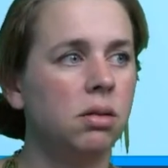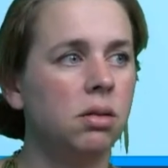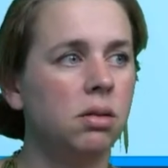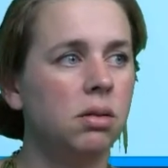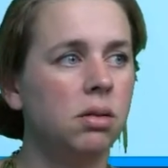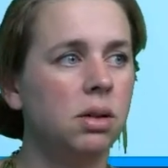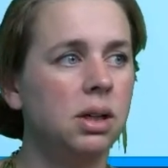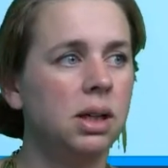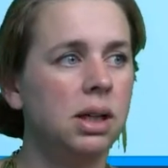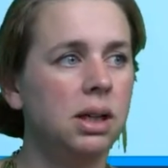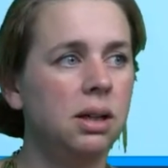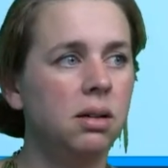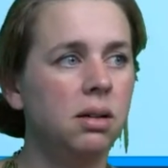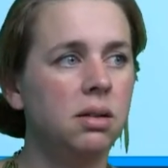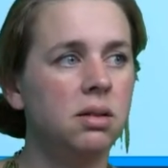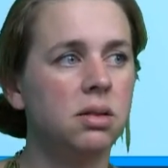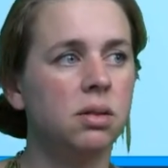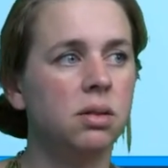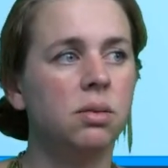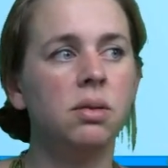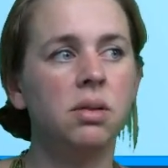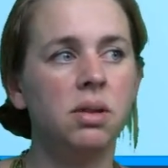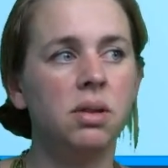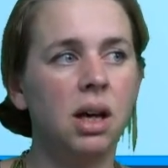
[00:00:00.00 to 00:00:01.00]
Okay,
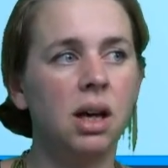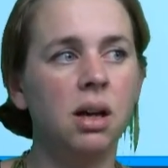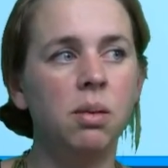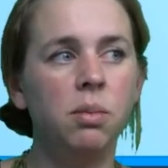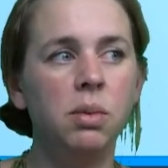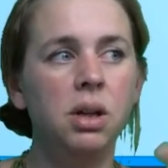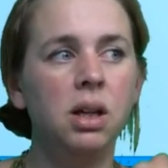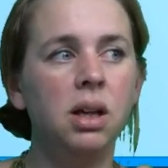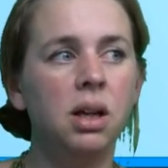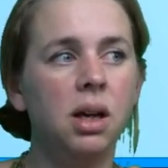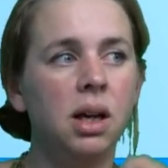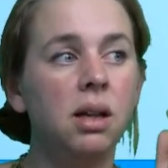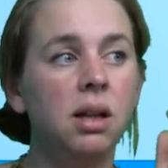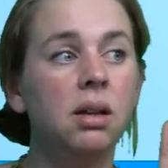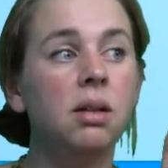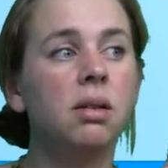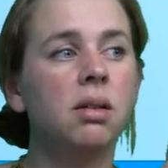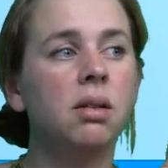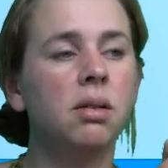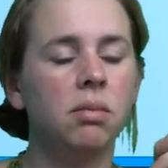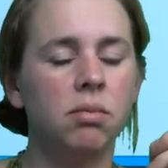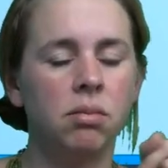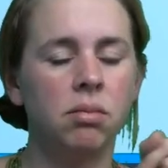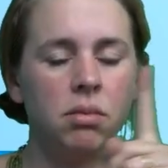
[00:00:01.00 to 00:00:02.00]
so tell me, and
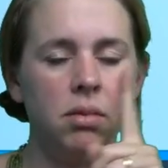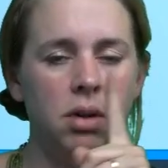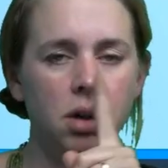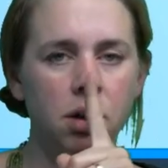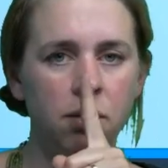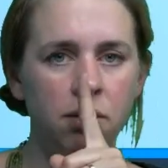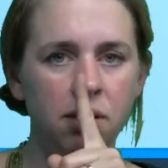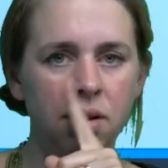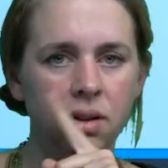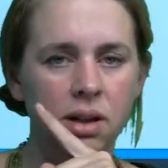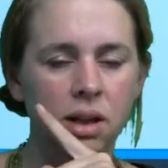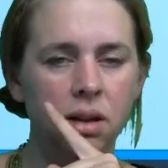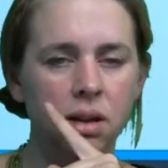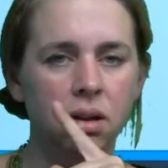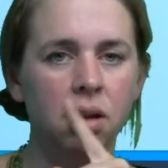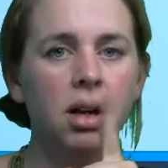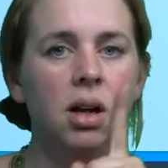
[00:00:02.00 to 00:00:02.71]
obviously